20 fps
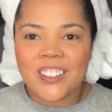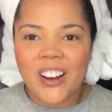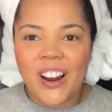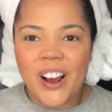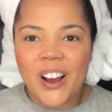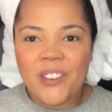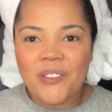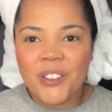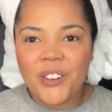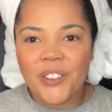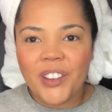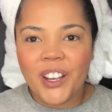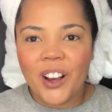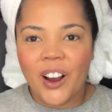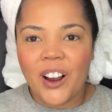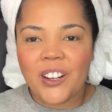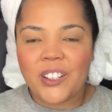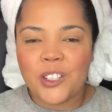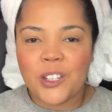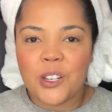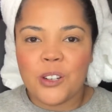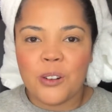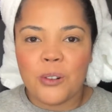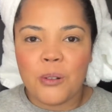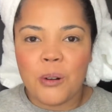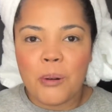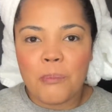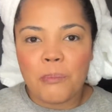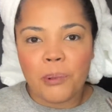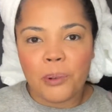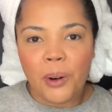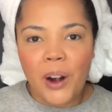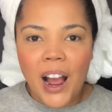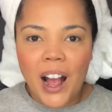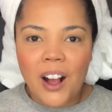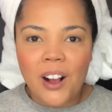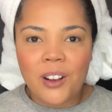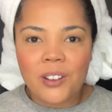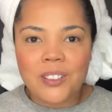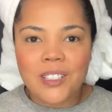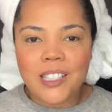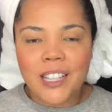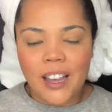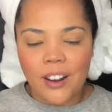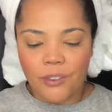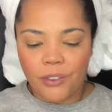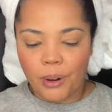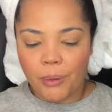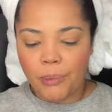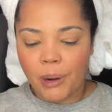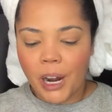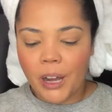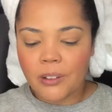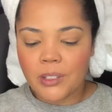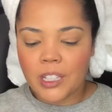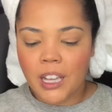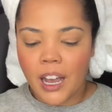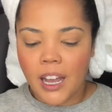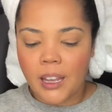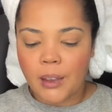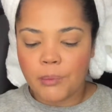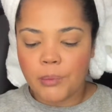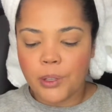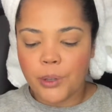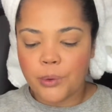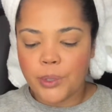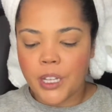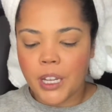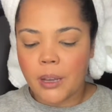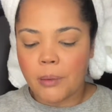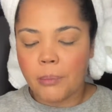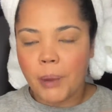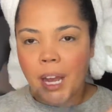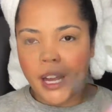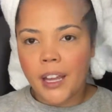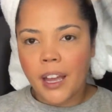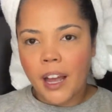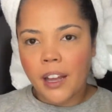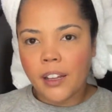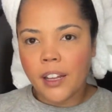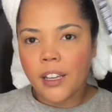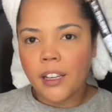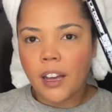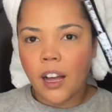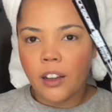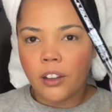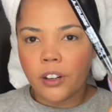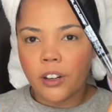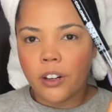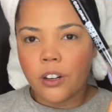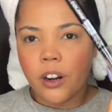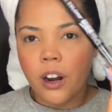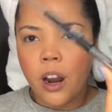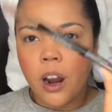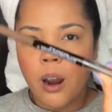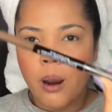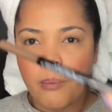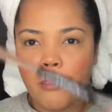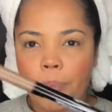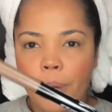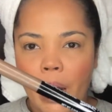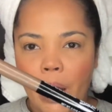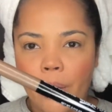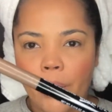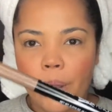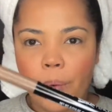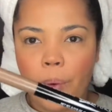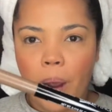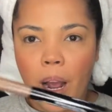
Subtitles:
on to brows, and for brows I am using my LA Color Browie Wowie.